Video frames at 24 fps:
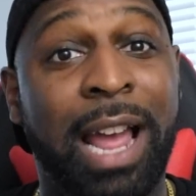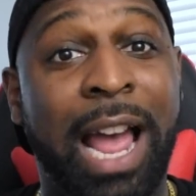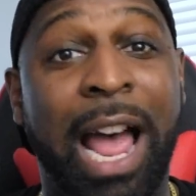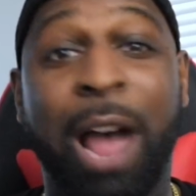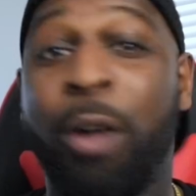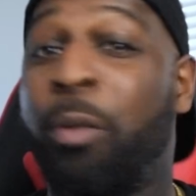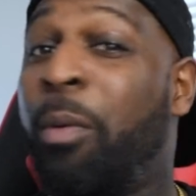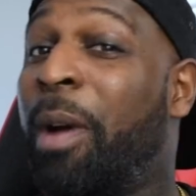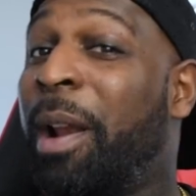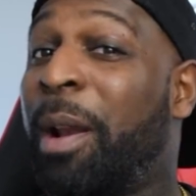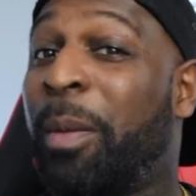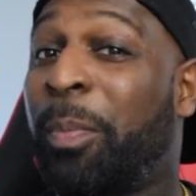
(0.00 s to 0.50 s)

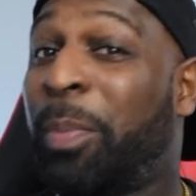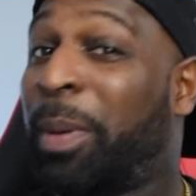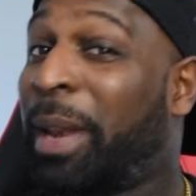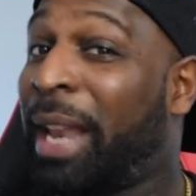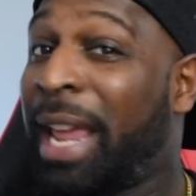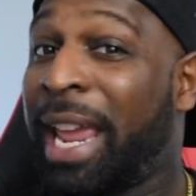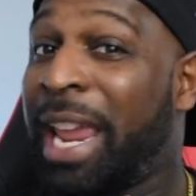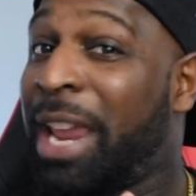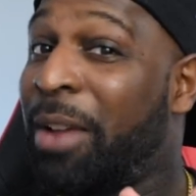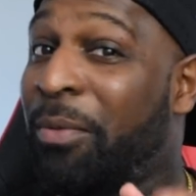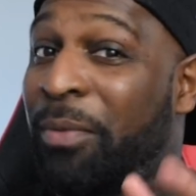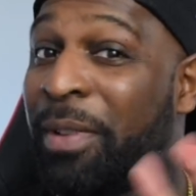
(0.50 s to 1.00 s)
I want to
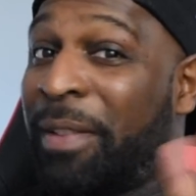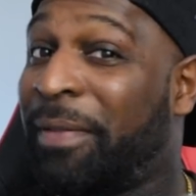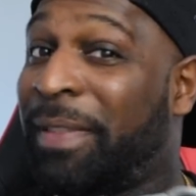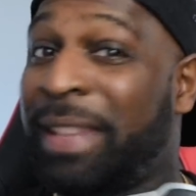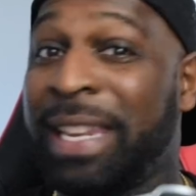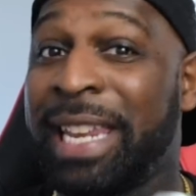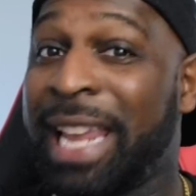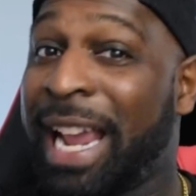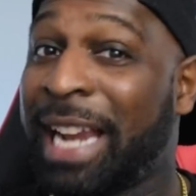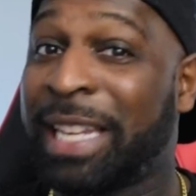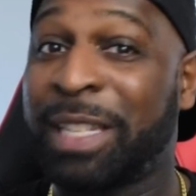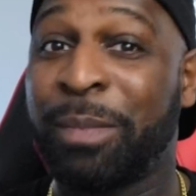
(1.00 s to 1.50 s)
play with
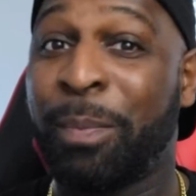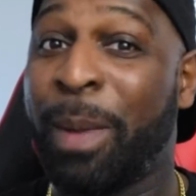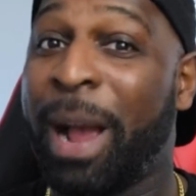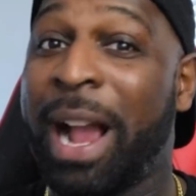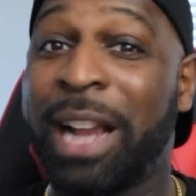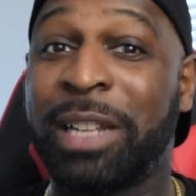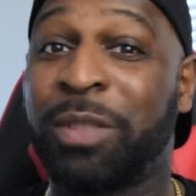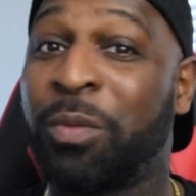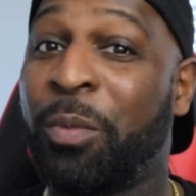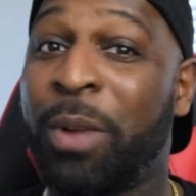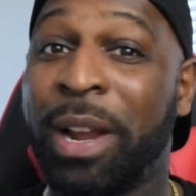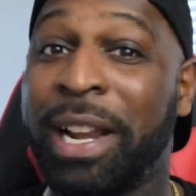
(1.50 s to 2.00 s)
the
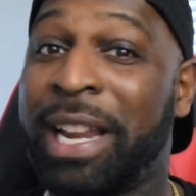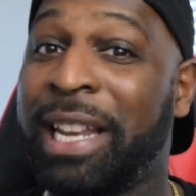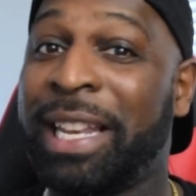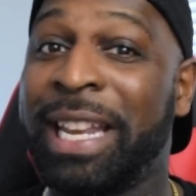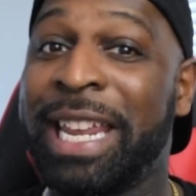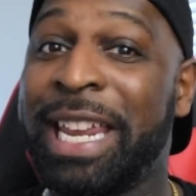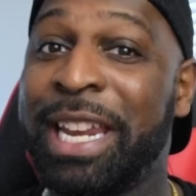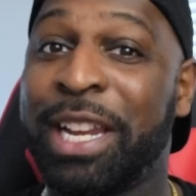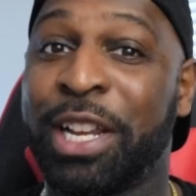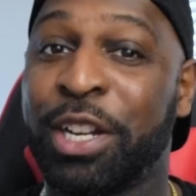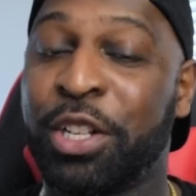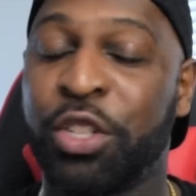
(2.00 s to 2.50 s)
Xbox One
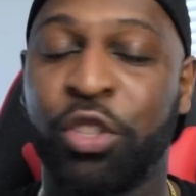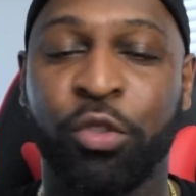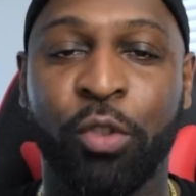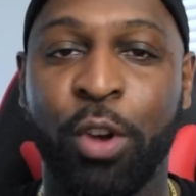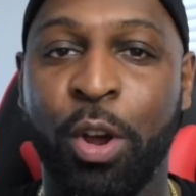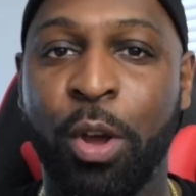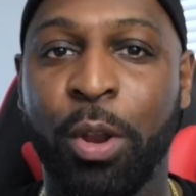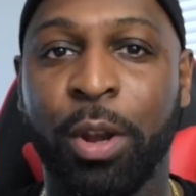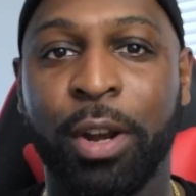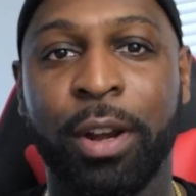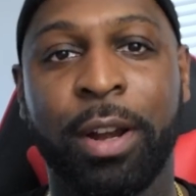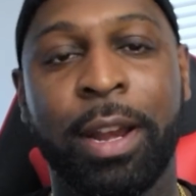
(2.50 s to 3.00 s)
Elite
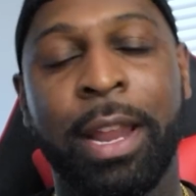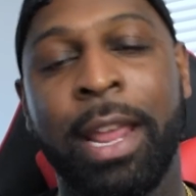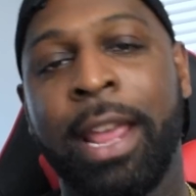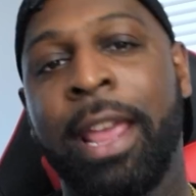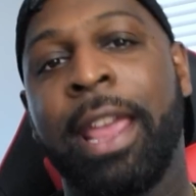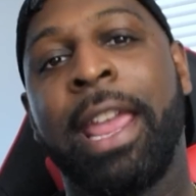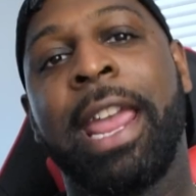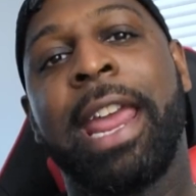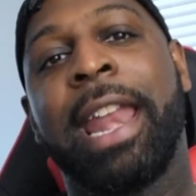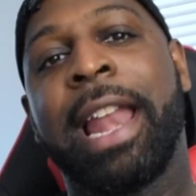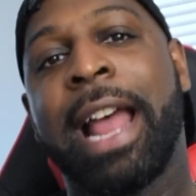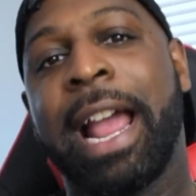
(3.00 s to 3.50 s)
controller,
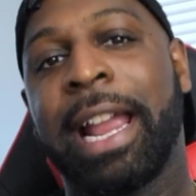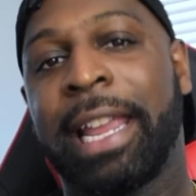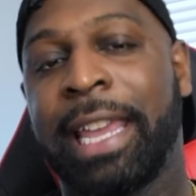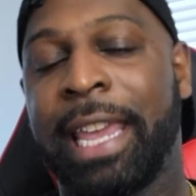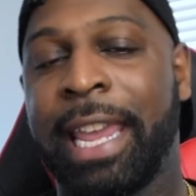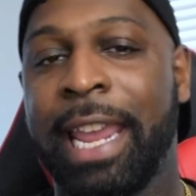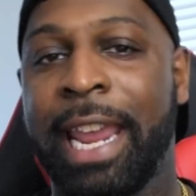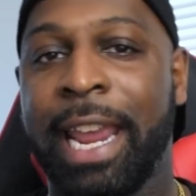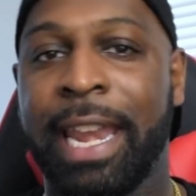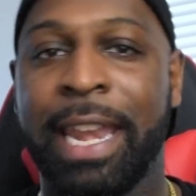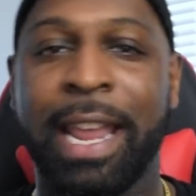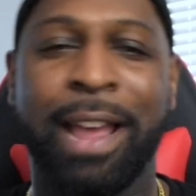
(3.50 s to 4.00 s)
and I
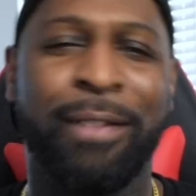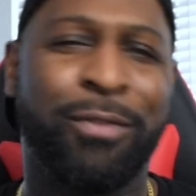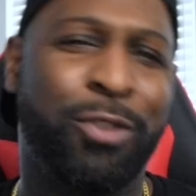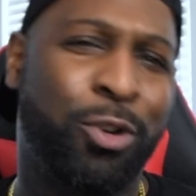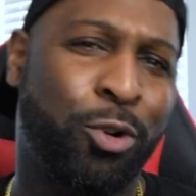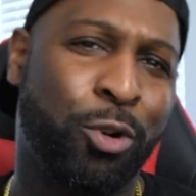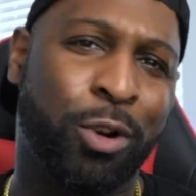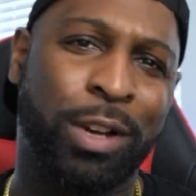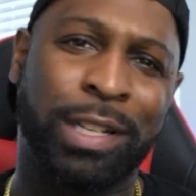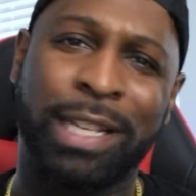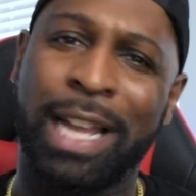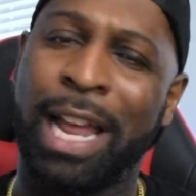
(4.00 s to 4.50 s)
can't. Now, of
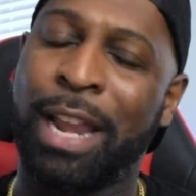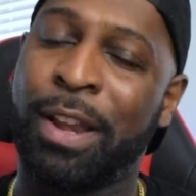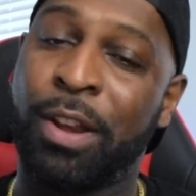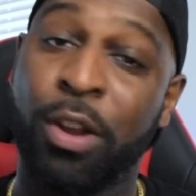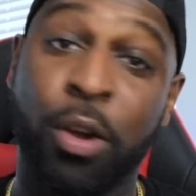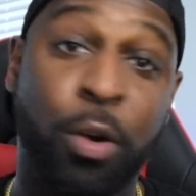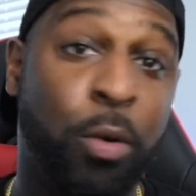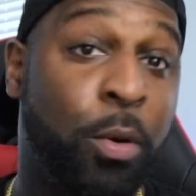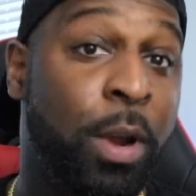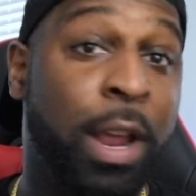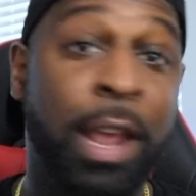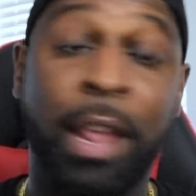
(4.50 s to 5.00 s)
course, I
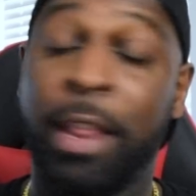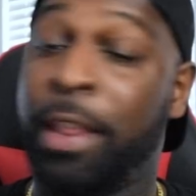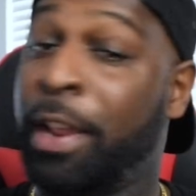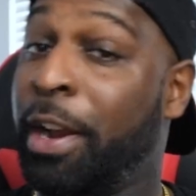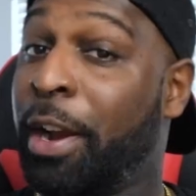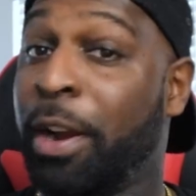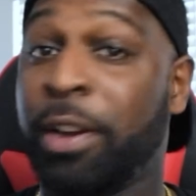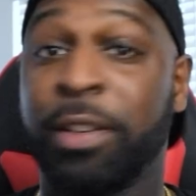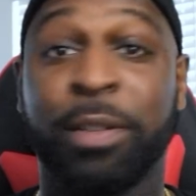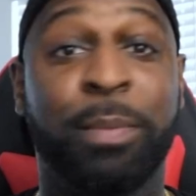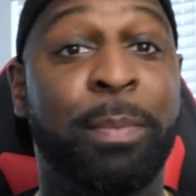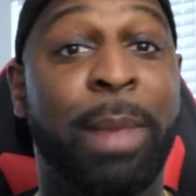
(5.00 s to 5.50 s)
know
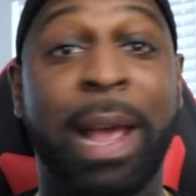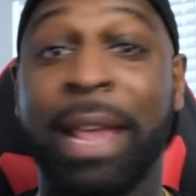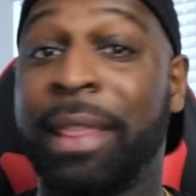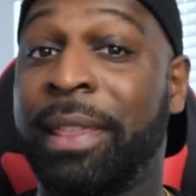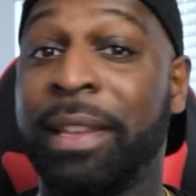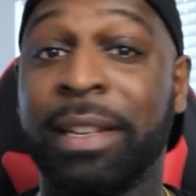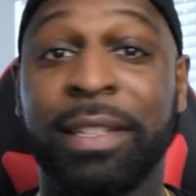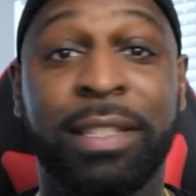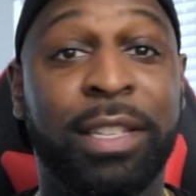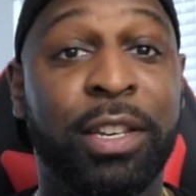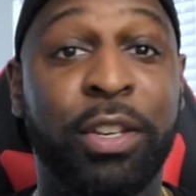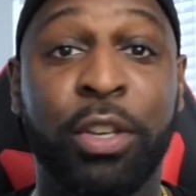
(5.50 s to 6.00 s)
there's
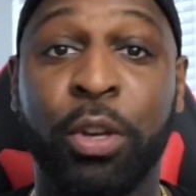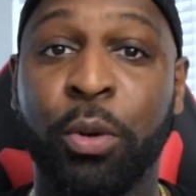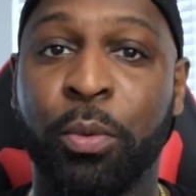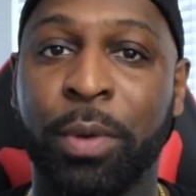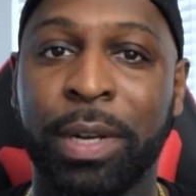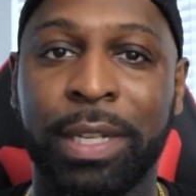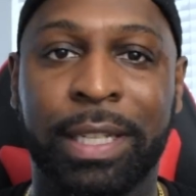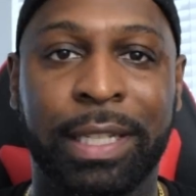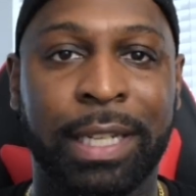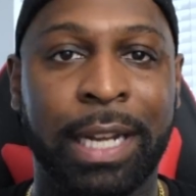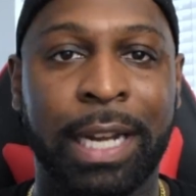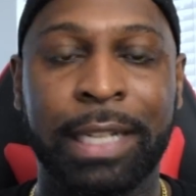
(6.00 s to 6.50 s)
methods to
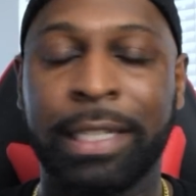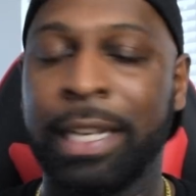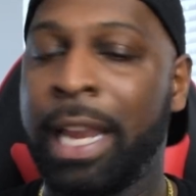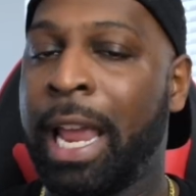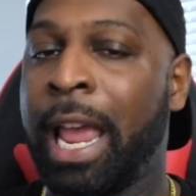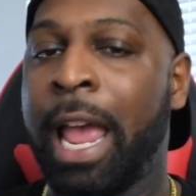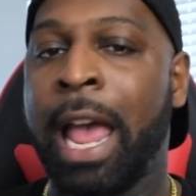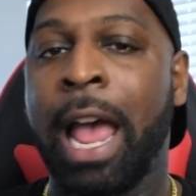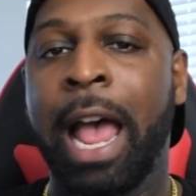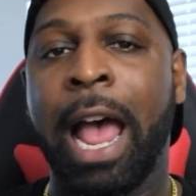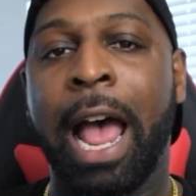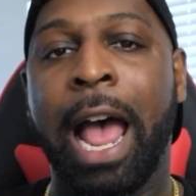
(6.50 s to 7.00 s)
doing such.
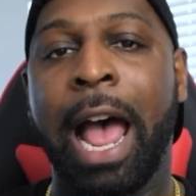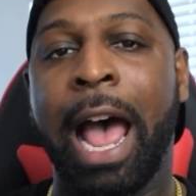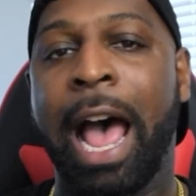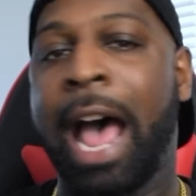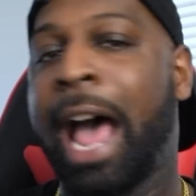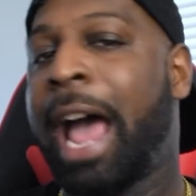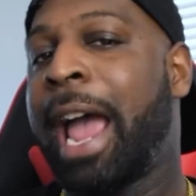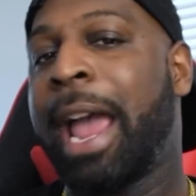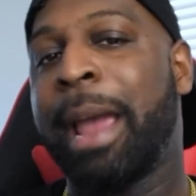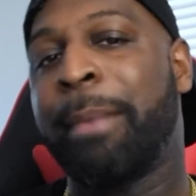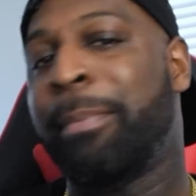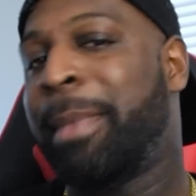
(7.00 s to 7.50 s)

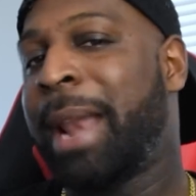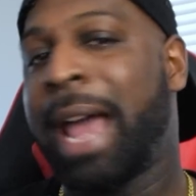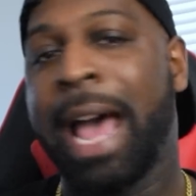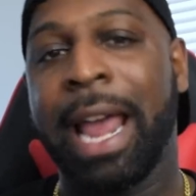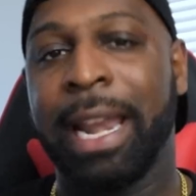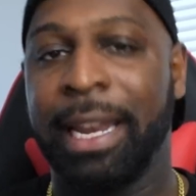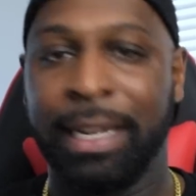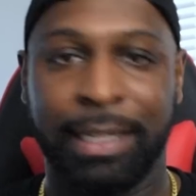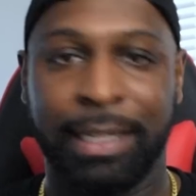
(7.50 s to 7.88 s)
I am not